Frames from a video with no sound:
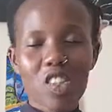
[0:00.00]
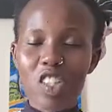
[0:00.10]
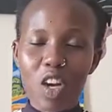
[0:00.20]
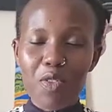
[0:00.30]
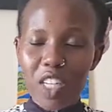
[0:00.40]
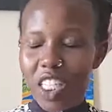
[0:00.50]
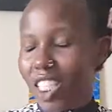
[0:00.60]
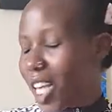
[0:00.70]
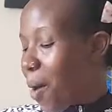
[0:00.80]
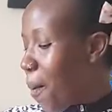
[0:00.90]
not our
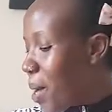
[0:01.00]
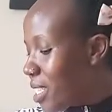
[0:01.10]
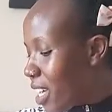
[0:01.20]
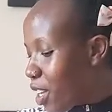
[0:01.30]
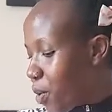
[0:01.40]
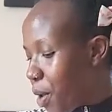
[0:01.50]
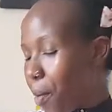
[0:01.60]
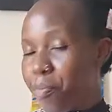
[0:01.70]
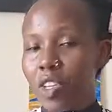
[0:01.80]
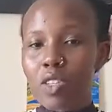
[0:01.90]
friends. But
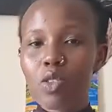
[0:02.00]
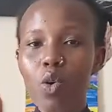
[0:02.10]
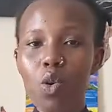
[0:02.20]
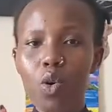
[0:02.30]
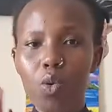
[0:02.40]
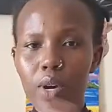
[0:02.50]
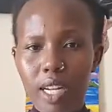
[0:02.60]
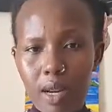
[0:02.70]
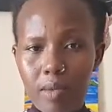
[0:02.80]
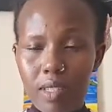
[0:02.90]
anyway, so when
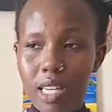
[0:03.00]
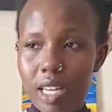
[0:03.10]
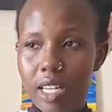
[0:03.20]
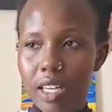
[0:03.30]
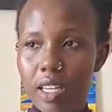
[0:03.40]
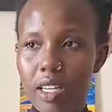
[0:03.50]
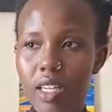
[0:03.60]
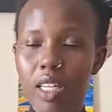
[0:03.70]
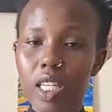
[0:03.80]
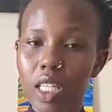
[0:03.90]
it comes to
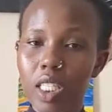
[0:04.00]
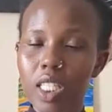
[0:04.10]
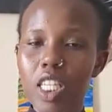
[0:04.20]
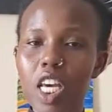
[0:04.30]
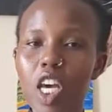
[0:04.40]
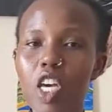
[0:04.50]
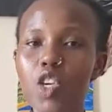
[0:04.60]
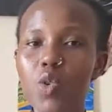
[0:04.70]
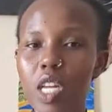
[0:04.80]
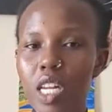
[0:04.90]
cycling kits,
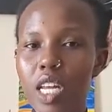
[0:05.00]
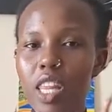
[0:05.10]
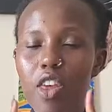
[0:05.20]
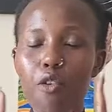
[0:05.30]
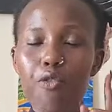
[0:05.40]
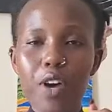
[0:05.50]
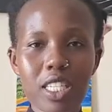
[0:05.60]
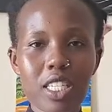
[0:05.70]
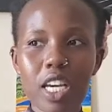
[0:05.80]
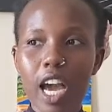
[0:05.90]
you need, the
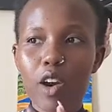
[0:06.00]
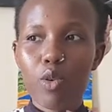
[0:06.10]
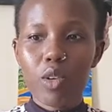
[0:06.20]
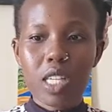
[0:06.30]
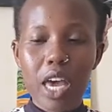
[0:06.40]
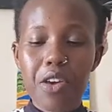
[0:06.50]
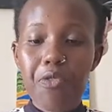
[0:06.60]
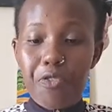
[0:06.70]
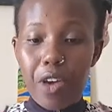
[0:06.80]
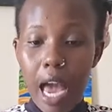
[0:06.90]
first thing I
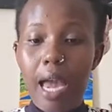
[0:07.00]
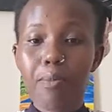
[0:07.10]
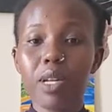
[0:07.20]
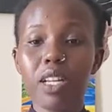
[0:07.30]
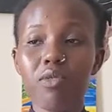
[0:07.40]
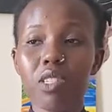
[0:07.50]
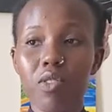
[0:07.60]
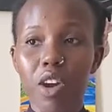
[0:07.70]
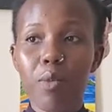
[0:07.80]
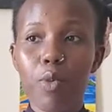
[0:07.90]
believe is
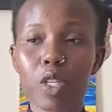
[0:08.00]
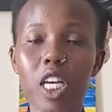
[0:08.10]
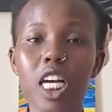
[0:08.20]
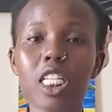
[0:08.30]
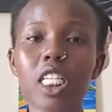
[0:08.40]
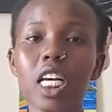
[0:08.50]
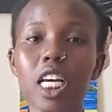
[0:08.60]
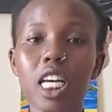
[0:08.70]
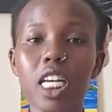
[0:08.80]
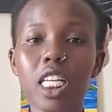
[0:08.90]
very important
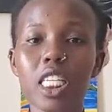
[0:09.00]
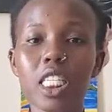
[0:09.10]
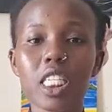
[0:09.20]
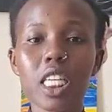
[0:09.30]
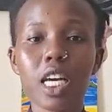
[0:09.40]
is